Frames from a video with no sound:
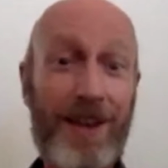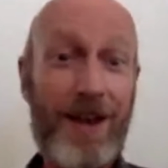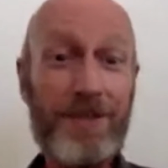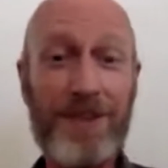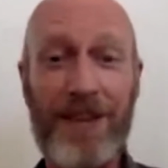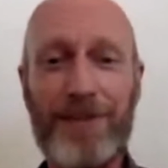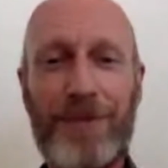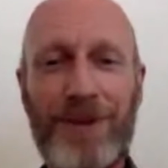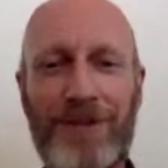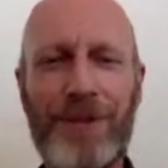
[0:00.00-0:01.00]
and after
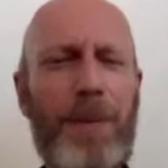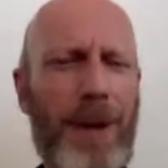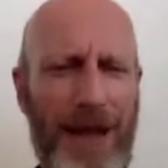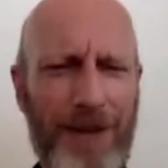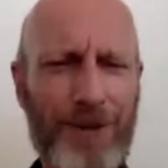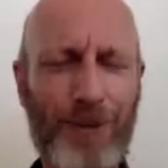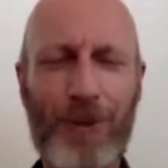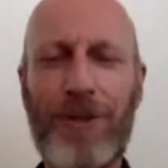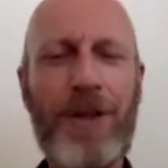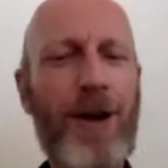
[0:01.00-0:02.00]
that we're into the Planet
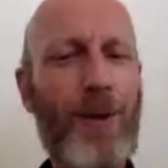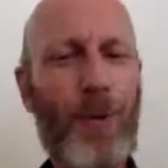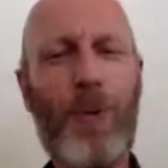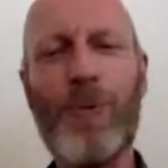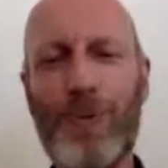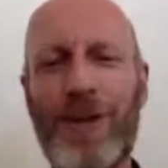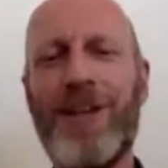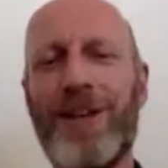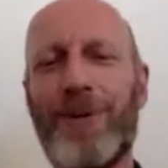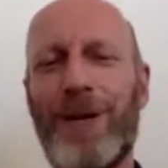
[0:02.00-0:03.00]
Walk, and they are all
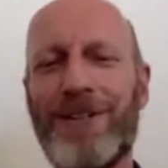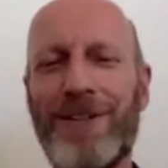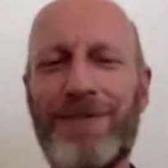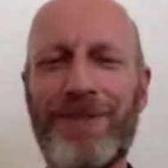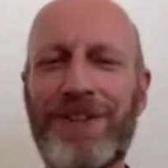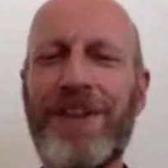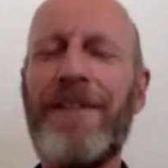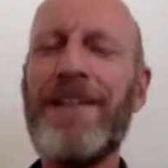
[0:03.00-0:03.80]
really quite different.